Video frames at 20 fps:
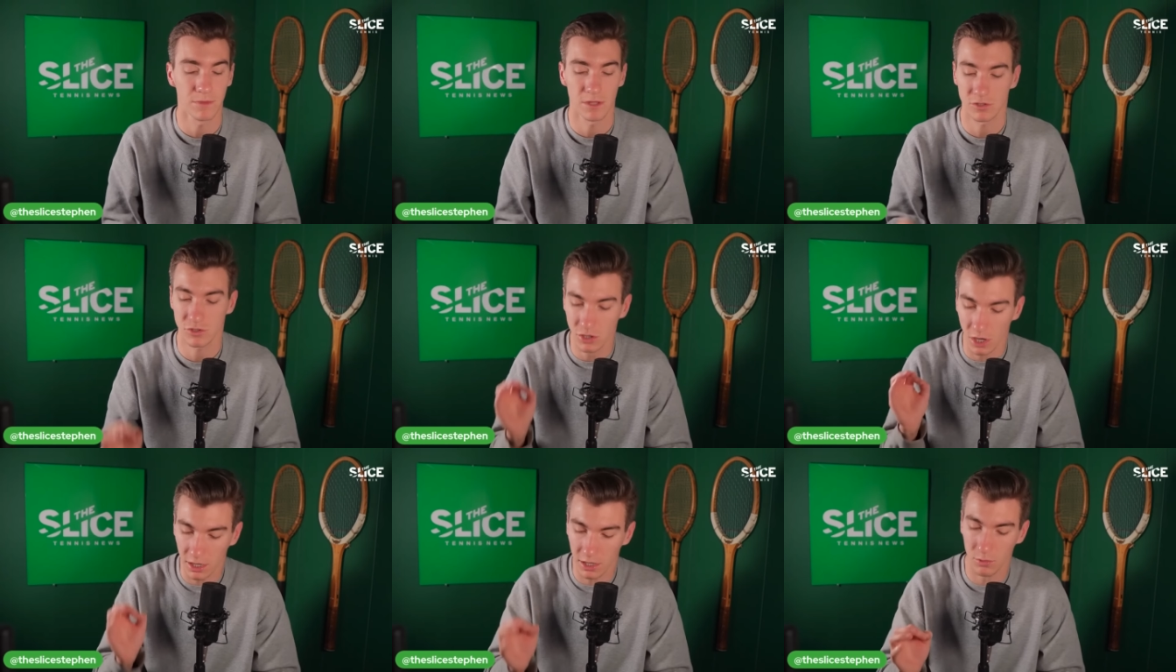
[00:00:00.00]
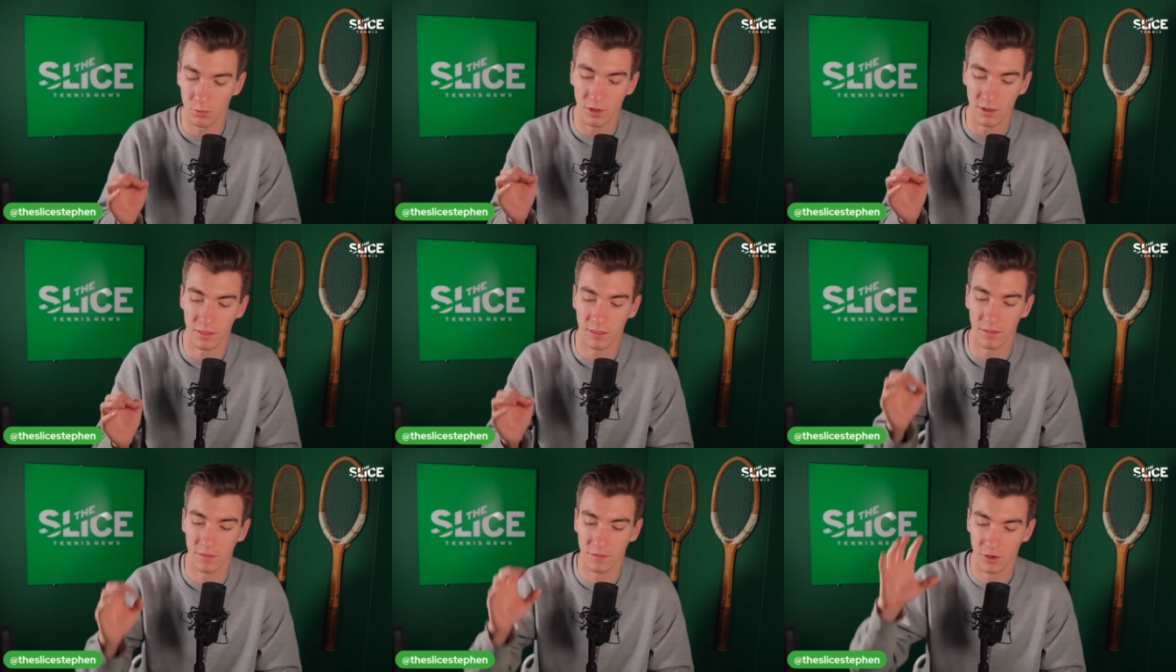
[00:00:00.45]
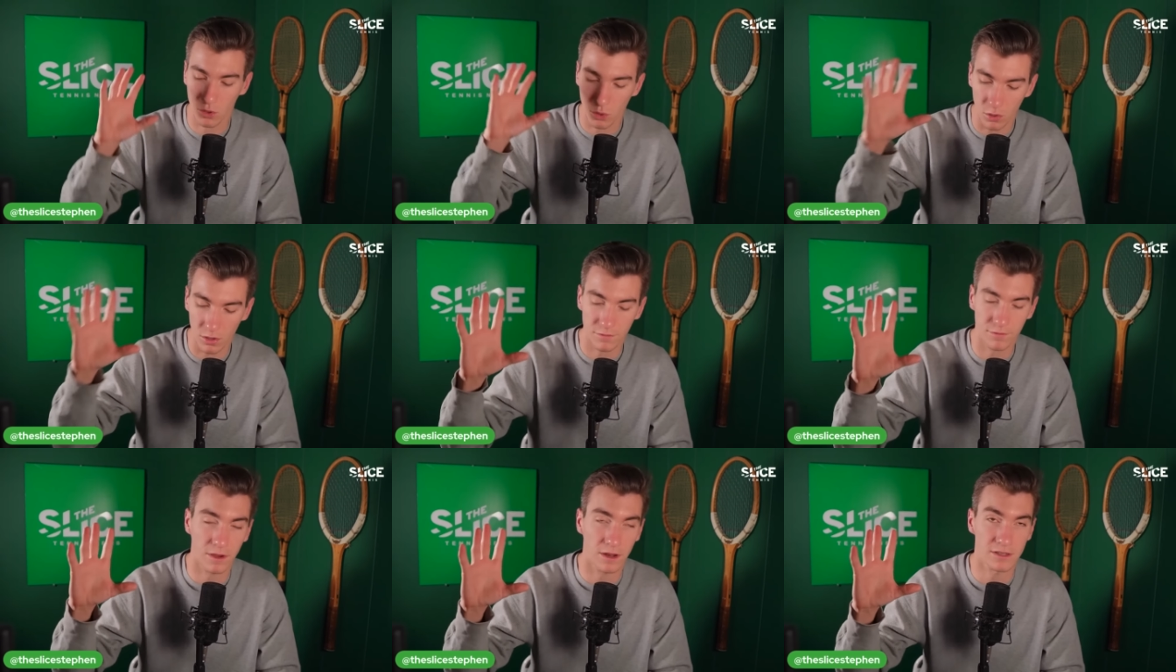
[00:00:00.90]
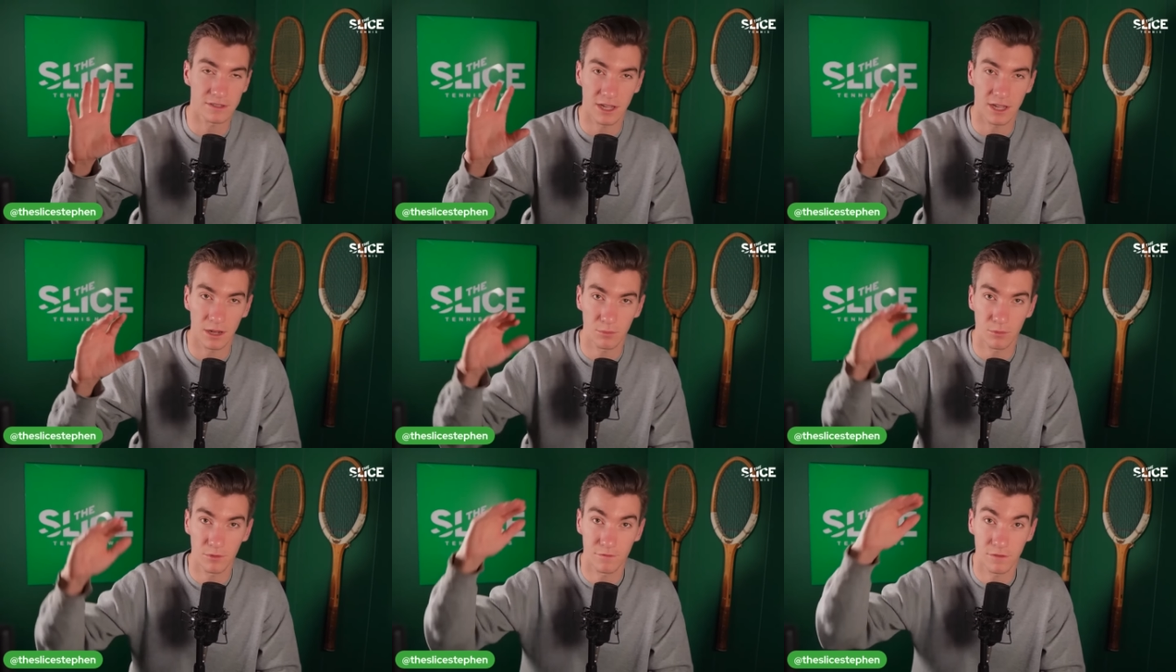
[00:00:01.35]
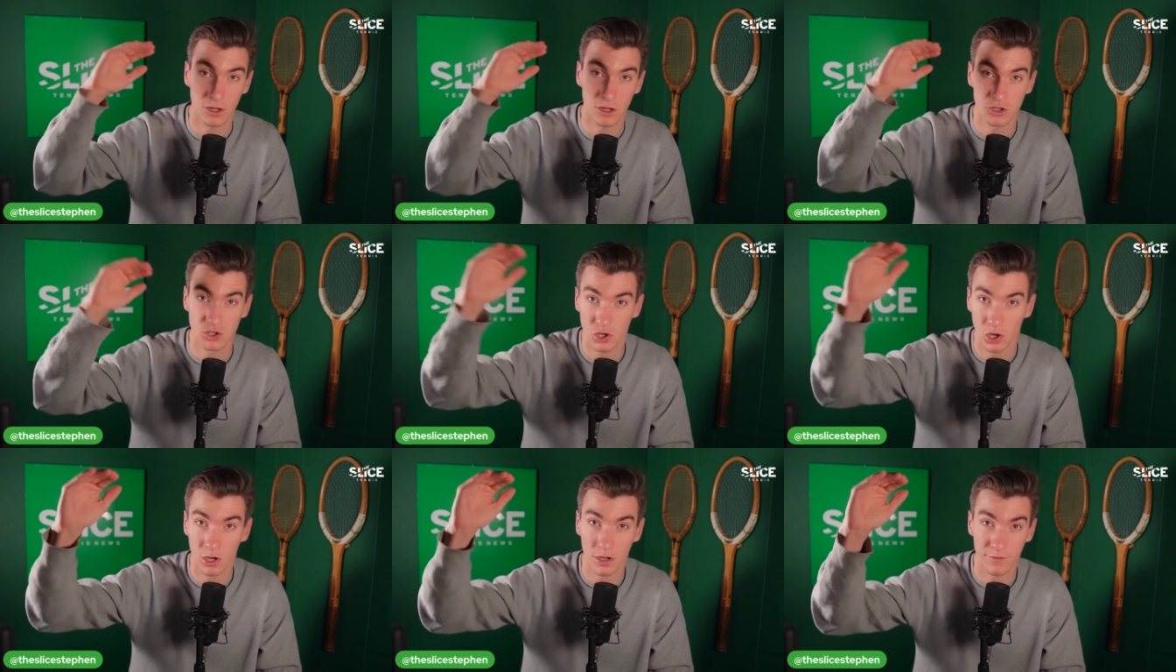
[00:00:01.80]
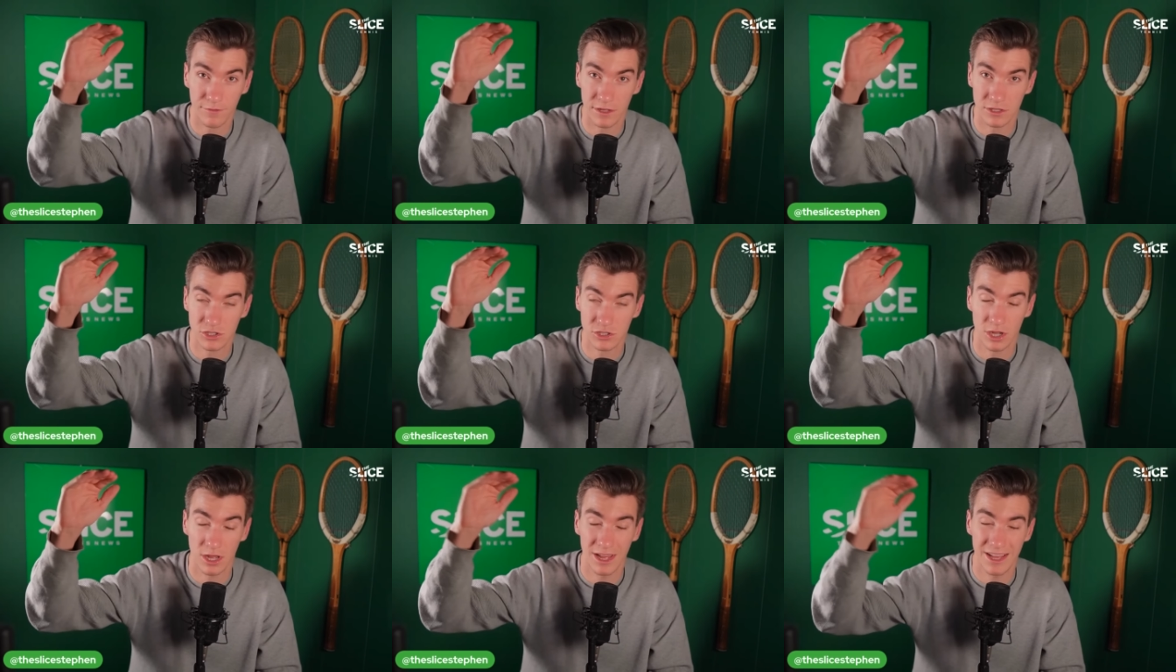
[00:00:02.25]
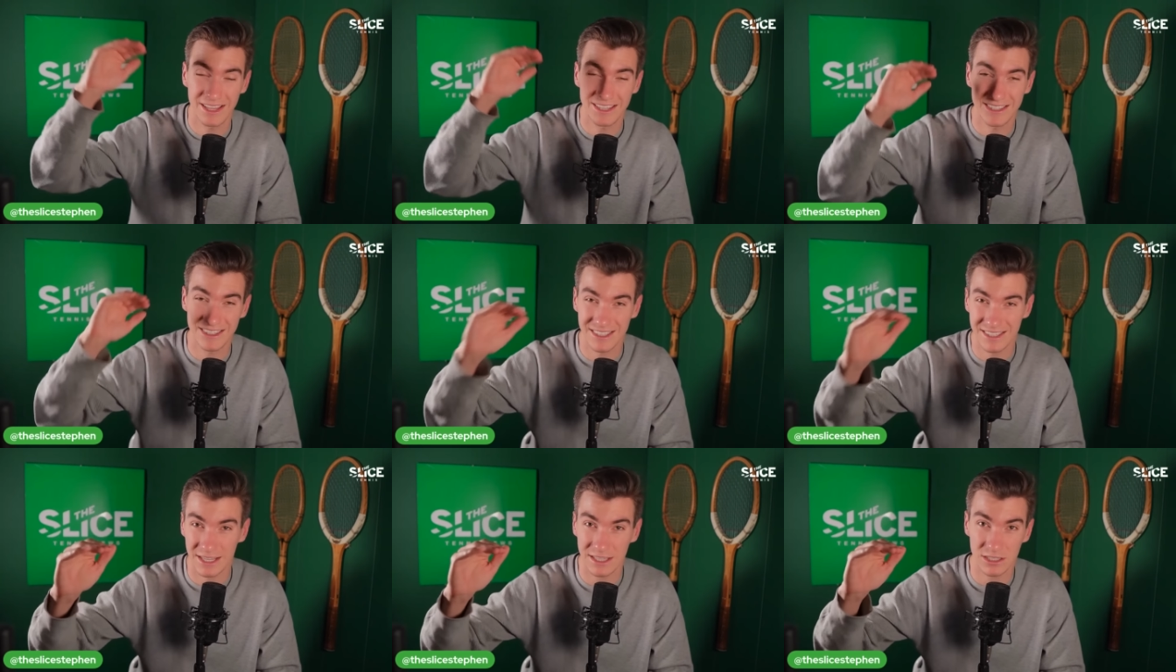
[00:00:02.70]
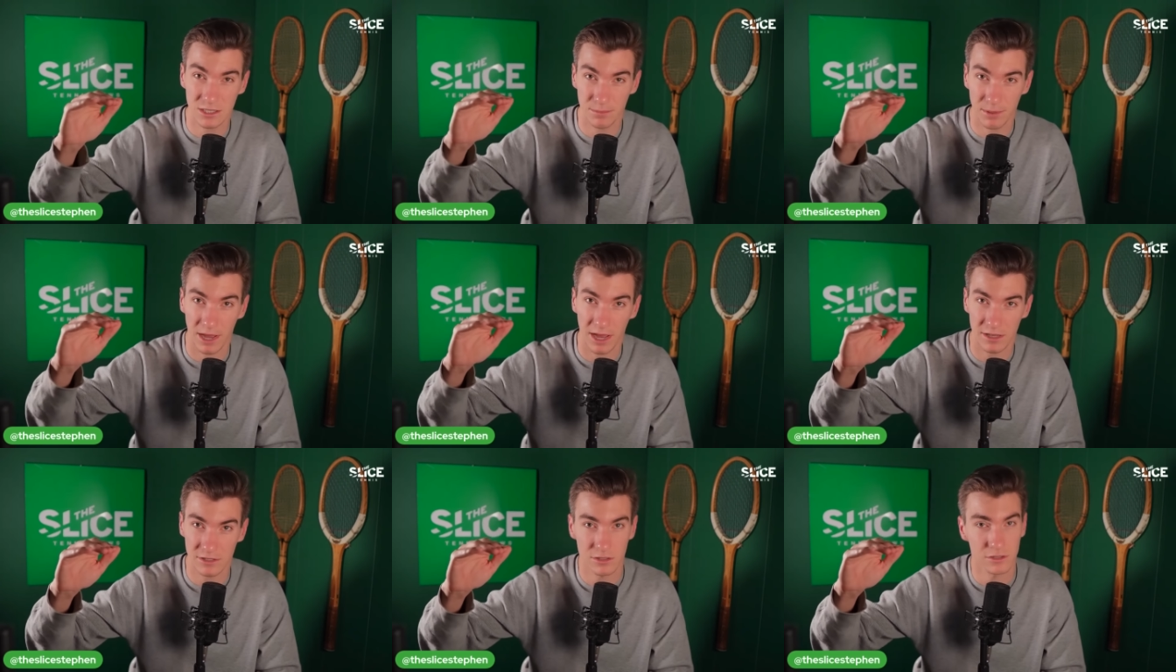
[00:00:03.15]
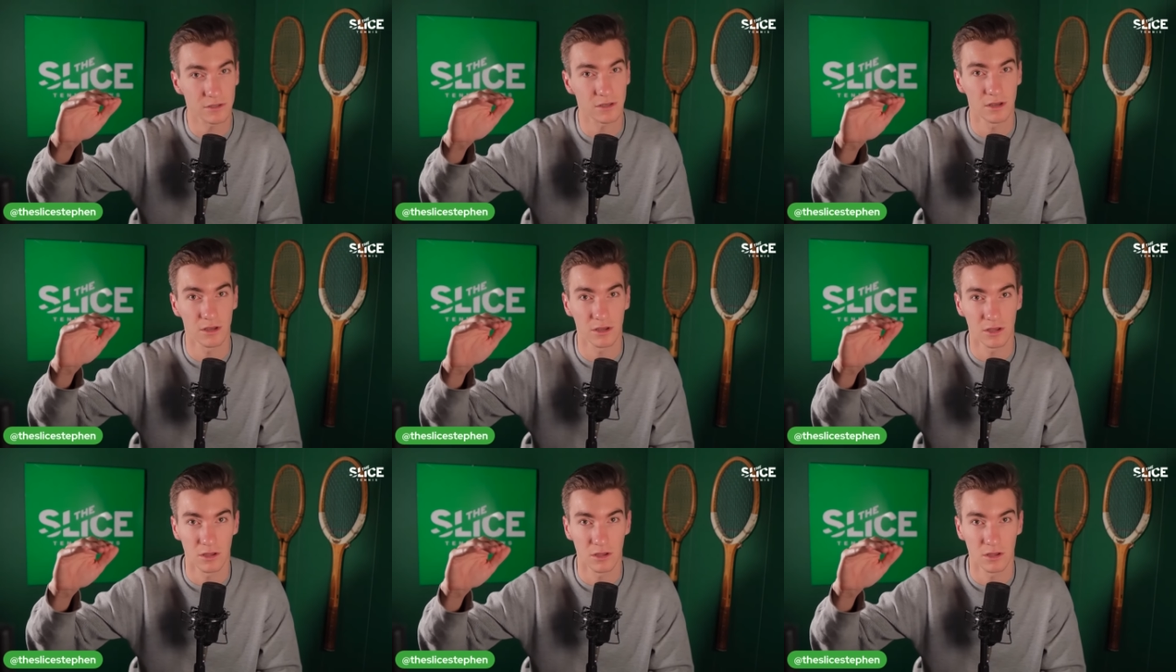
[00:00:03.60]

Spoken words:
Starting with the quarterfinal setup, we've got Djokovic, Tsitsipas,